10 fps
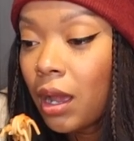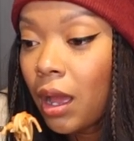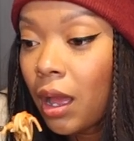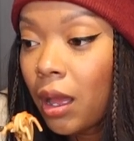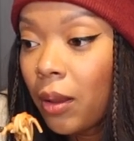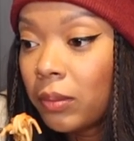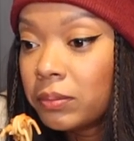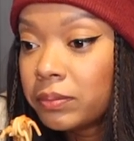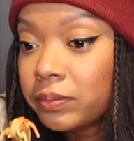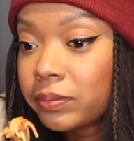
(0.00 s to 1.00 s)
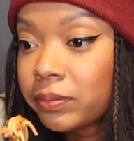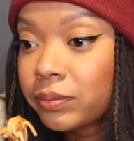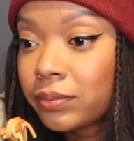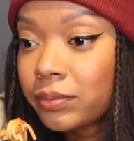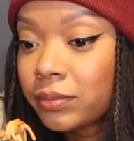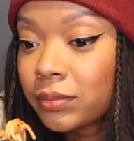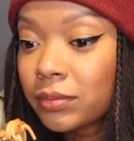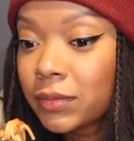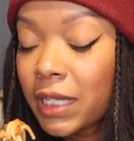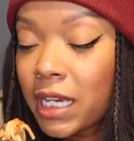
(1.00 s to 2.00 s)
And
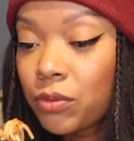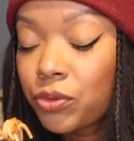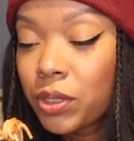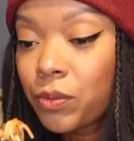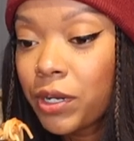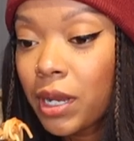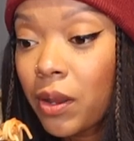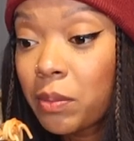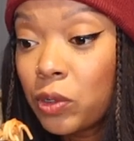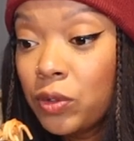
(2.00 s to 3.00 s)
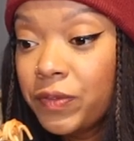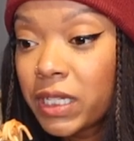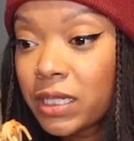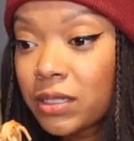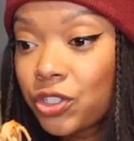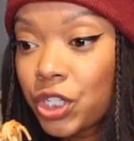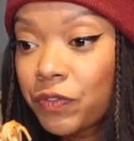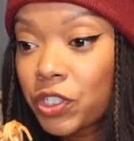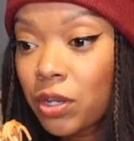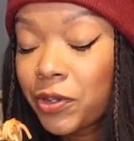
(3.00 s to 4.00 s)
it was really weird how I moved and she
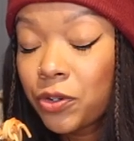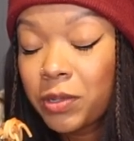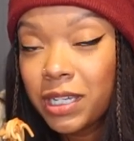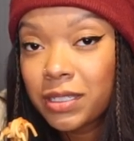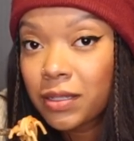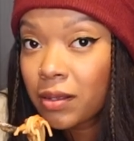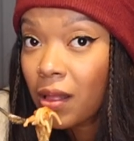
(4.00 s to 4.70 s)
never saw my new place.